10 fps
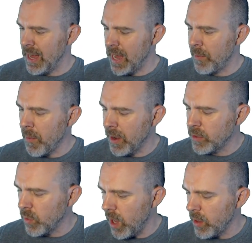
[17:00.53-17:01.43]
We
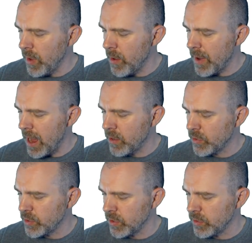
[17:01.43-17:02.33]
want to do all the way
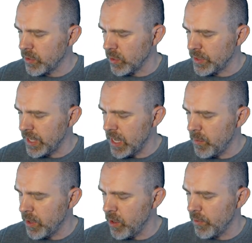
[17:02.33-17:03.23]
around, so
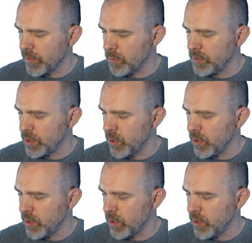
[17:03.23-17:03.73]
t would go from